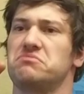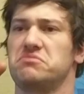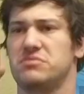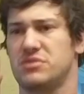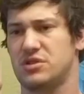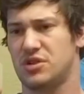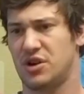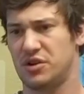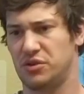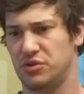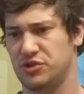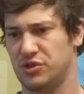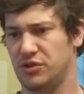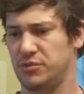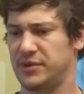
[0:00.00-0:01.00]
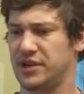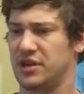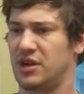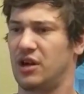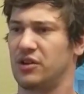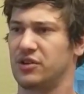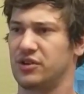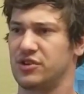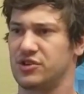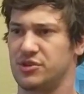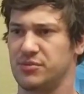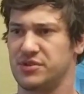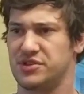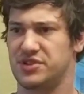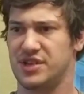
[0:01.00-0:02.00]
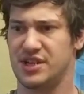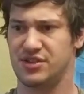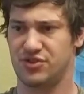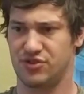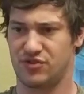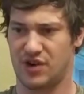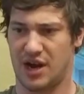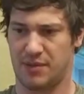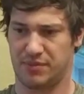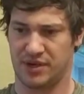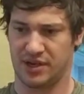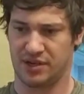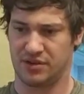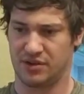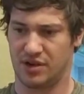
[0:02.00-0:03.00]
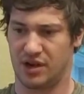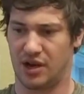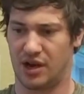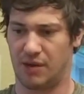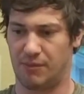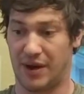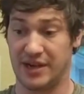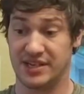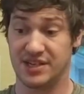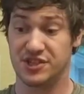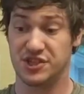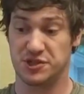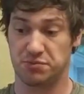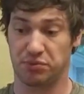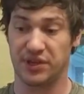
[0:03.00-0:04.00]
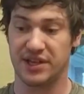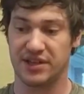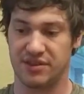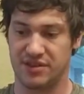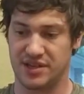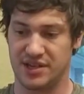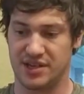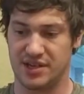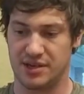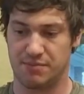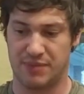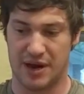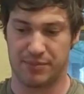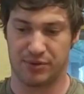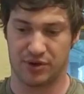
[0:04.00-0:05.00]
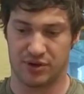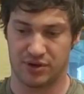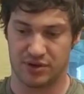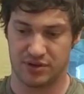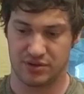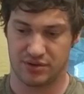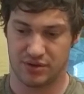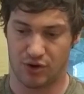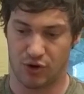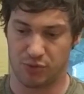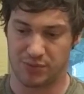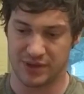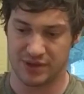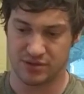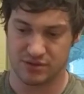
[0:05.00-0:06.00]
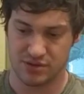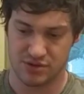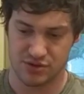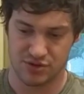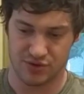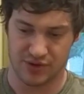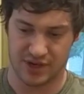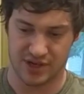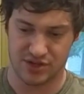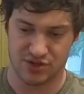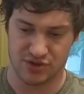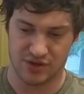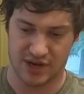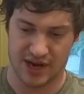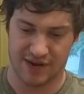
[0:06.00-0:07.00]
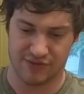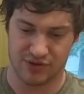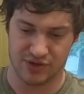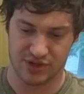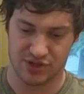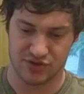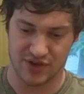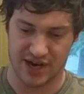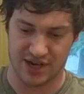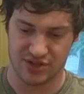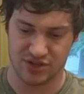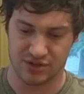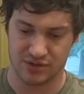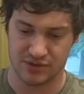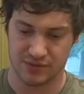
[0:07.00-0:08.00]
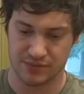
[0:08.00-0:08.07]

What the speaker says: It's starting to lose a little bit of color. Some of the seeds are dropping. I did split the pepper open so that it should have good extraction.